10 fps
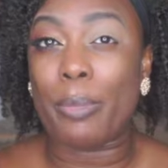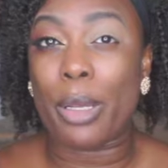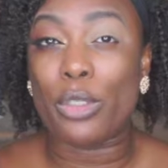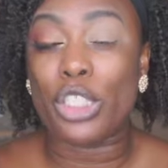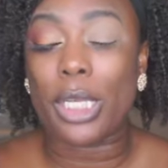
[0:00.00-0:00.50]
and
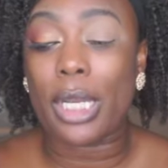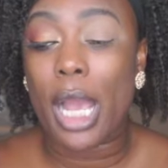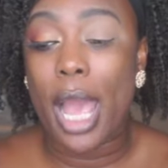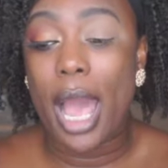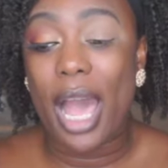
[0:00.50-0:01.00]
Potion
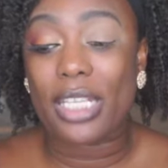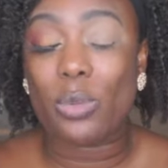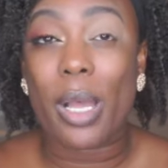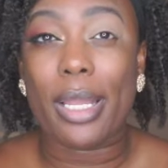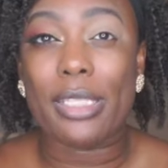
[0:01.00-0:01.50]
as
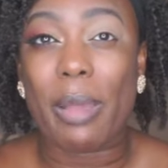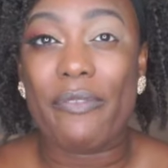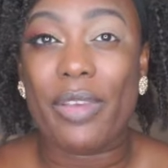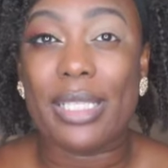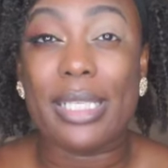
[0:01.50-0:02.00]
well as my
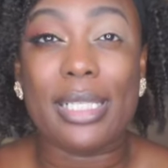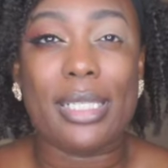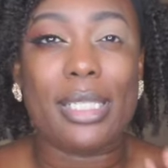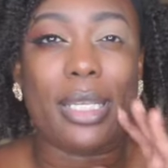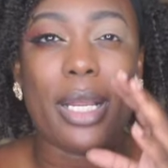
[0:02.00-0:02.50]
Fenty
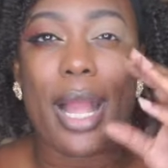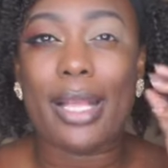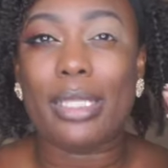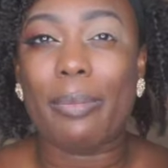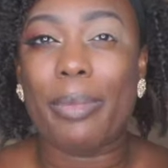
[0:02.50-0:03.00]
Concealer
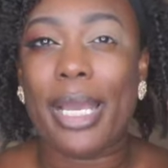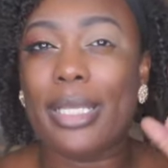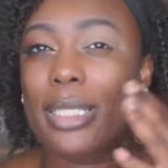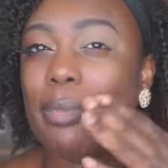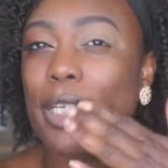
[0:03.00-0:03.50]
as a
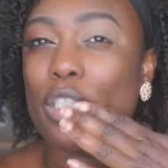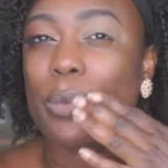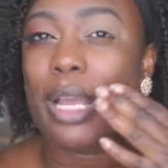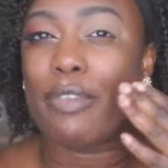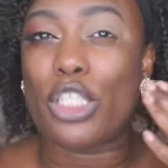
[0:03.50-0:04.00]
base to make sure
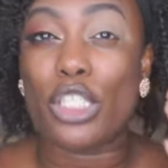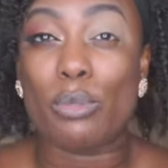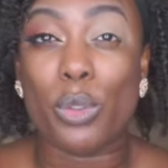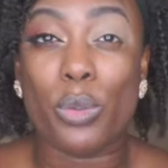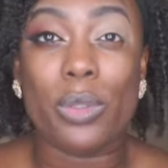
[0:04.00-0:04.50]
we have a
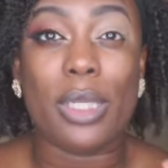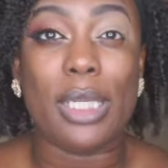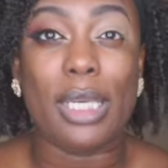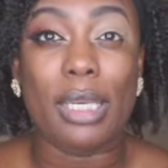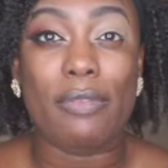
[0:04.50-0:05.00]
smooth and
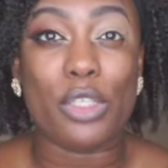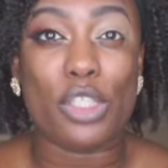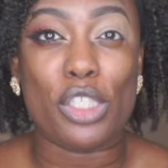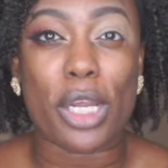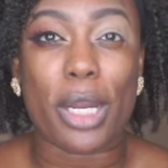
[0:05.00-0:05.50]
even
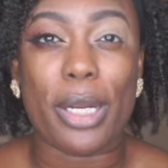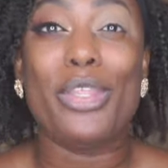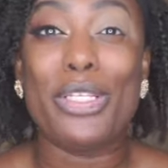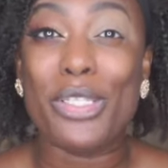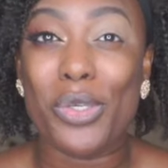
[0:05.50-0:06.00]
start.
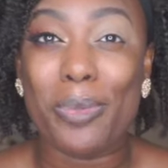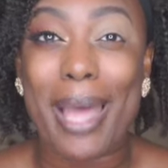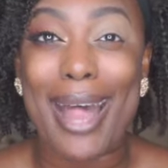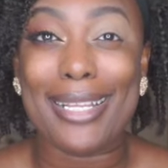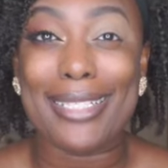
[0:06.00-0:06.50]
The two
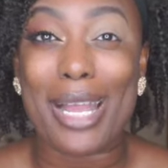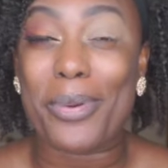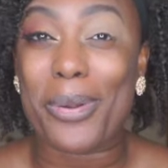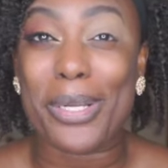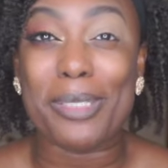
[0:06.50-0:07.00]
palettes that
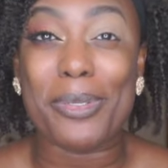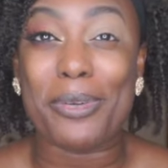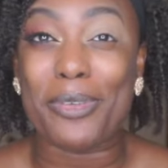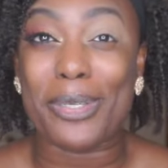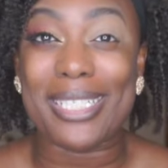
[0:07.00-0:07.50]
we're going to be
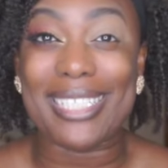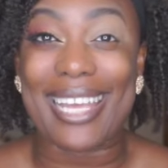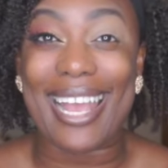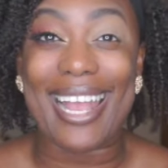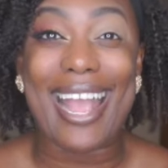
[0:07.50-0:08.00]
reviewing
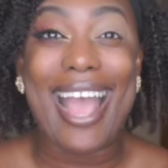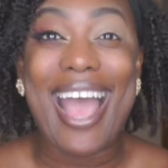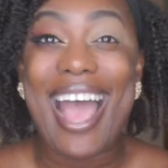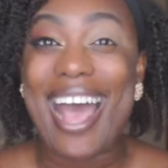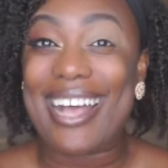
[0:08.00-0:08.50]
today,
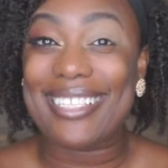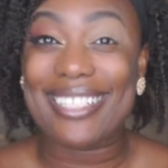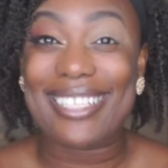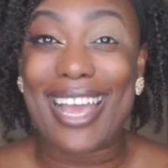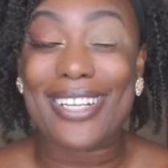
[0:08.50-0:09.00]
as
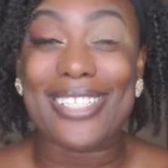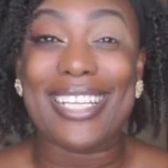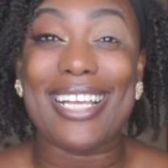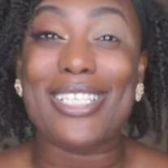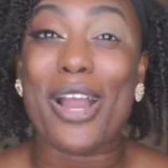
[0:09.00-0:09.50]
the title
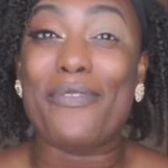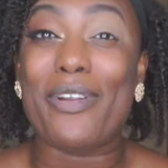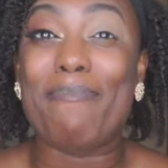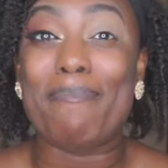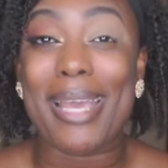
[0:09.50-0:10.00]
says, are
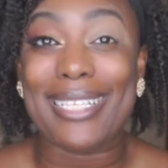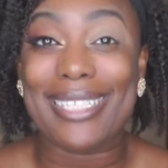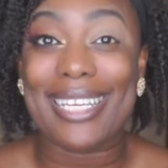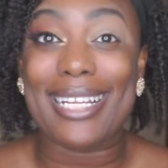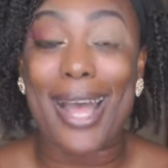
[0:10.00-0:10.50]
from
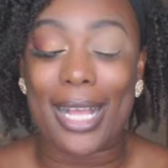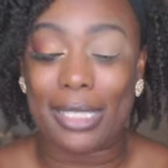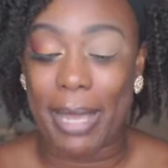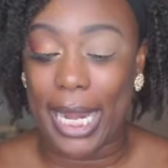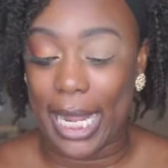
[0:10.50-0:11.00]
Mented
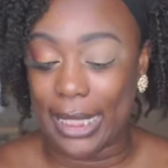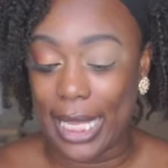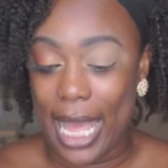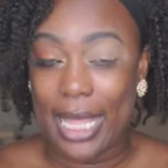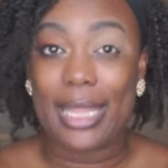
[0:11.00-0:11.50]
Cosmetics.
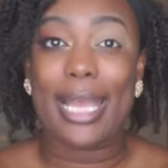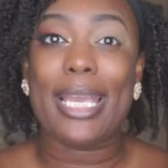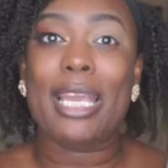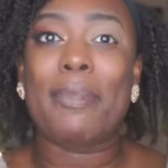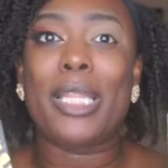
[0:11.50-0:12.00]
They
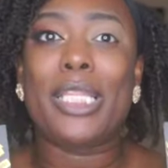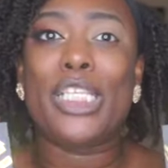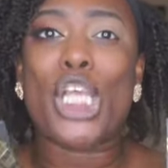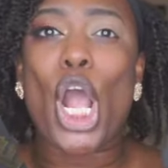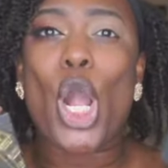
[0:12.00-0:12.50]
came in
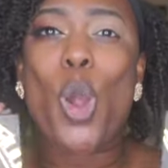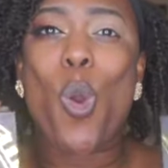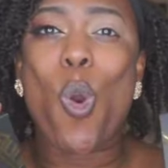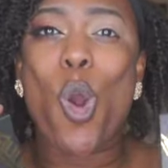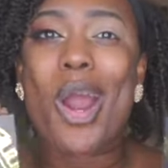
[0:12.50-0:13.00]
these
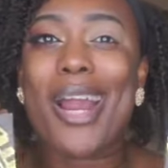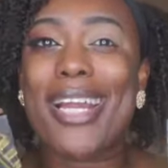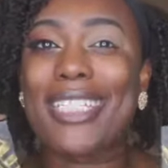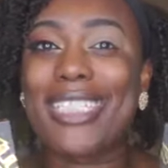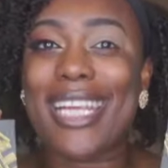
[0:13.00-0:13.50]

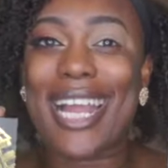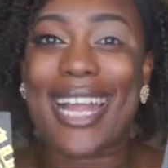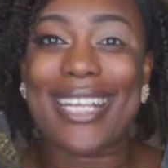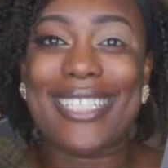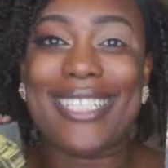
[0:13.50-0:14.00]

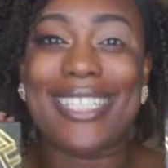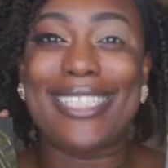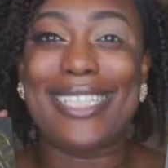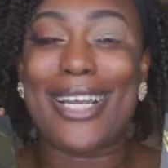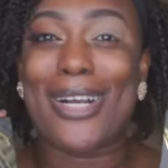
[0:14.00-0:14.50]
gorgeous
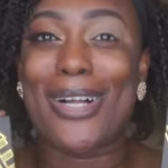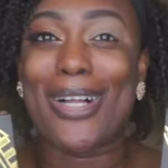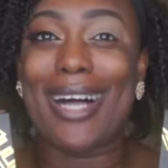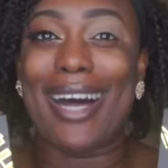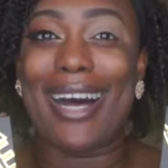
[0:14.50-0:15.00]

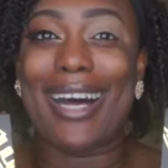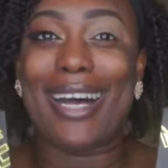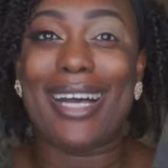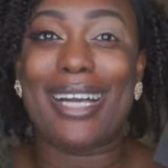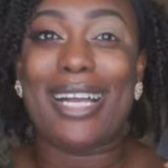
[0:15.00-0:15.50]
little
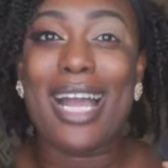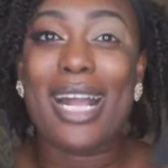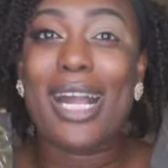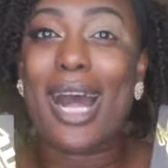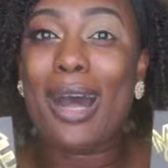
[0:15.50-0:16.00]
uh,
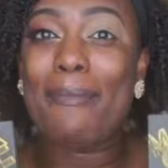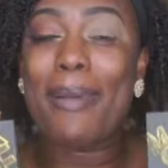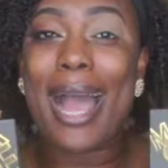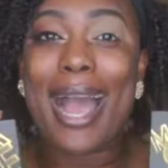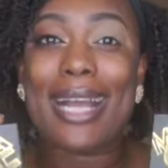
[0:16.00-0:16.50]

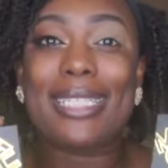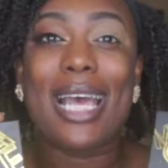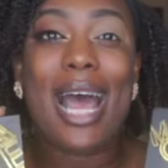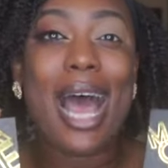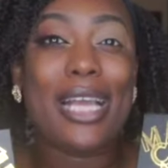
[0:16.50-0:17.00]
compact
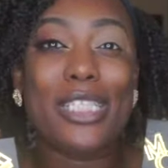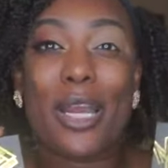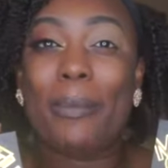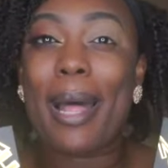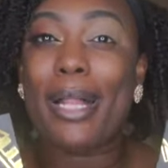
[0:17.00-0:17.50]

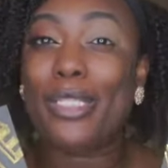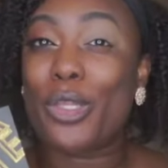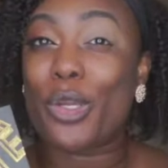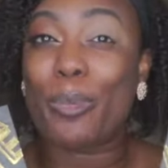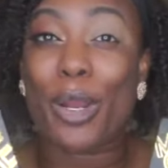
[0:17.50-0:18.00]
eyeshadow palettes,
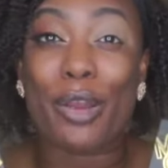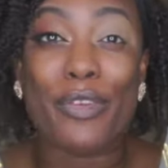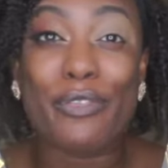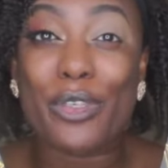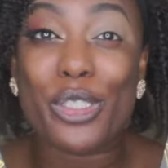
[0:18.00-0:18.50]
so they're
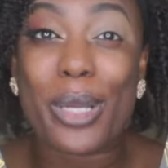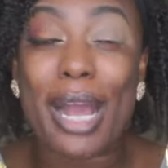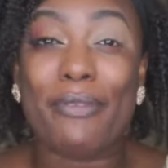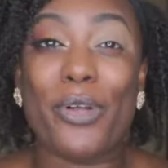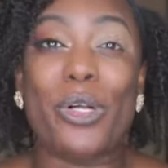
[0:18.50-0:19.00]
perfect for
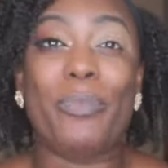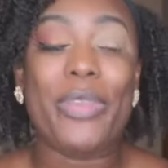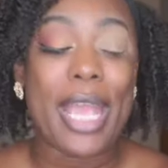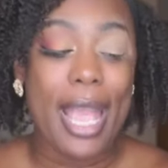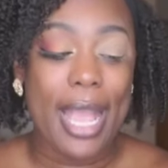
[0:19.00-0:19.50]
travel.
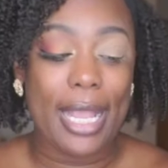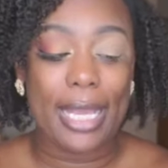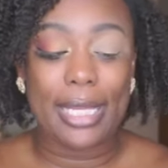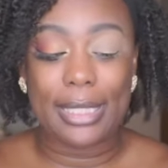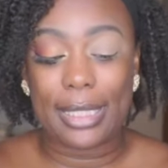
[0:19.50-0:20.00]

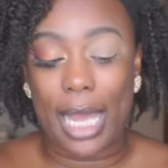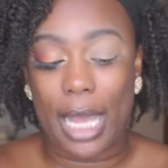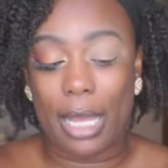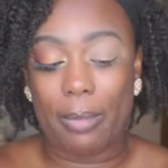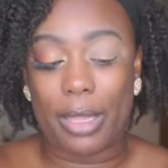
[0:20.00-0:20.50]
And
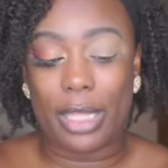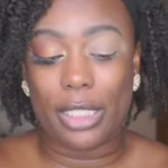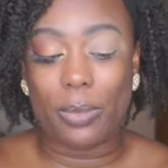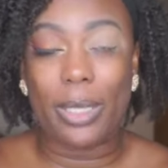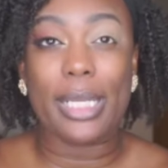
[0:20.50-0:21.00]
um,
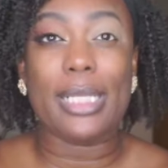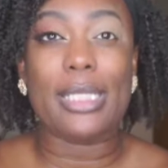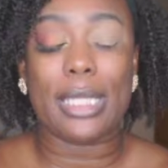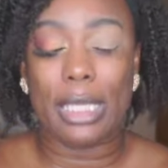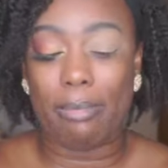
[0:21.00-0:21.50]
this one
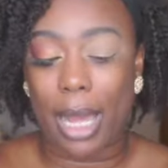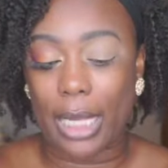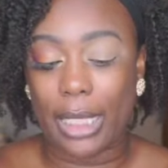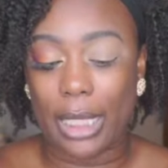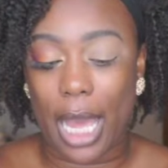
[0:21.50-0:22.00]
is the
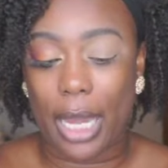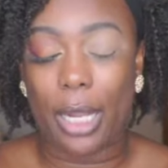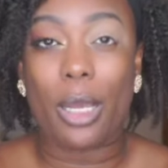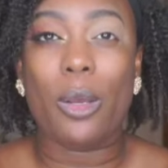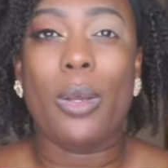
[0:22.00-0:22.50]

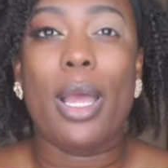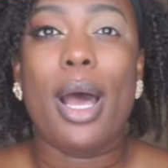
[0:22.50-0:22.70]
Macchiato. Um,